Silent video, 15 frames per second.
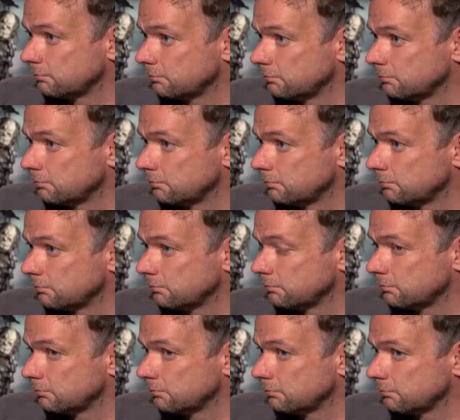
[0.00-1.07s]

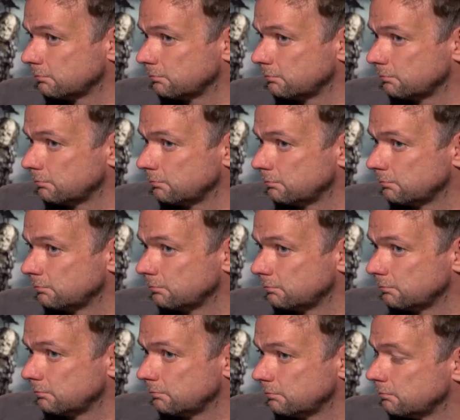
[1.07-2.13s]

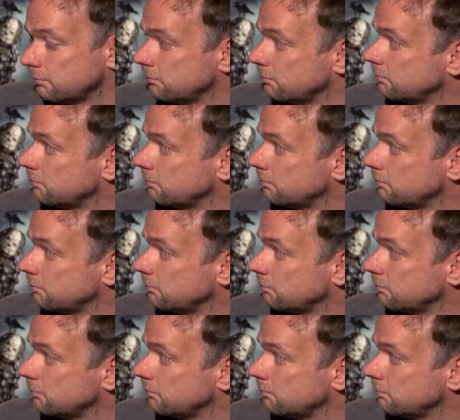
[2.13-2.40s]
No words are spoken by the person on screen.